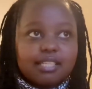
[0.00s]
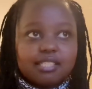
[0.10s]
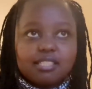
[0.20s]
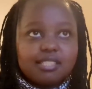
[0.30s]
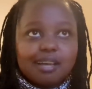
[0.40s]
it's
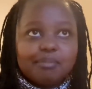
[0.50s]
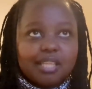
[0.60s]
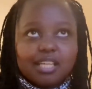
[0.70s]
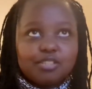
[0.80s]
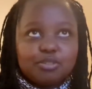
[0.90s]
just
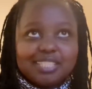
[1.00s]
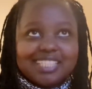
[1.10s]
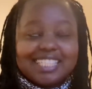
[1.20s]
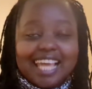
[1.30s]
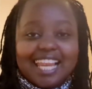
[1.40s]
something that you
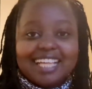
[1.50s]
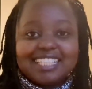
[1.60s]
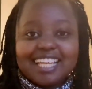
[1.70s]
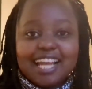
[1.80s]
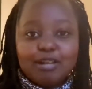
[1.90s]
just
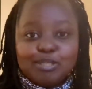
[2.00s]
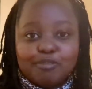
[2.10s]
selected out